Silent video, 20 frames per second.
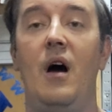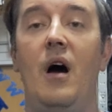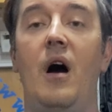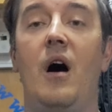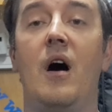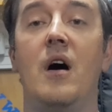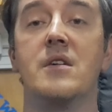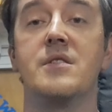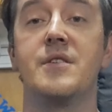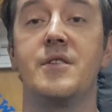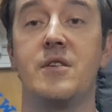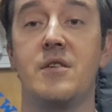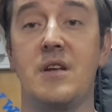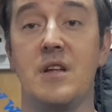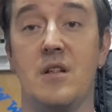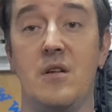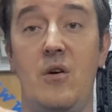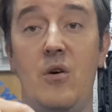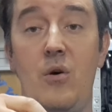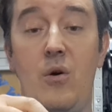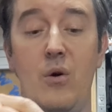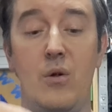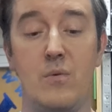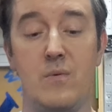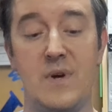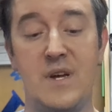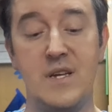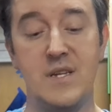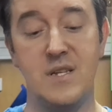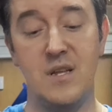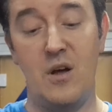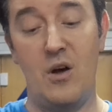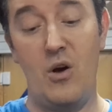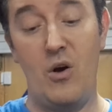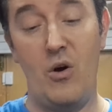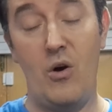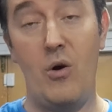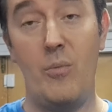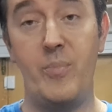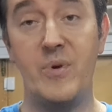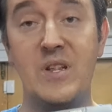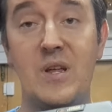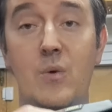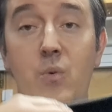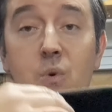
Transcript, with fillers: and you can always open